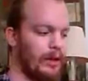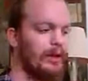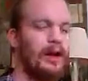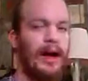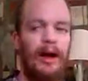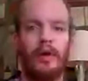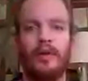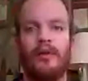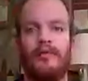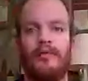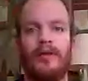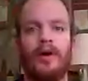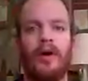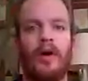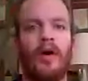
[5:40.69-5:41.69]
Now
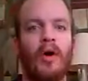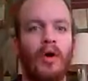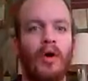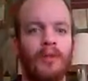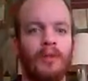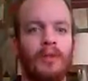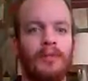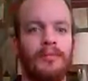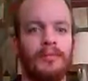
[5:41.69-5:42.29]
there are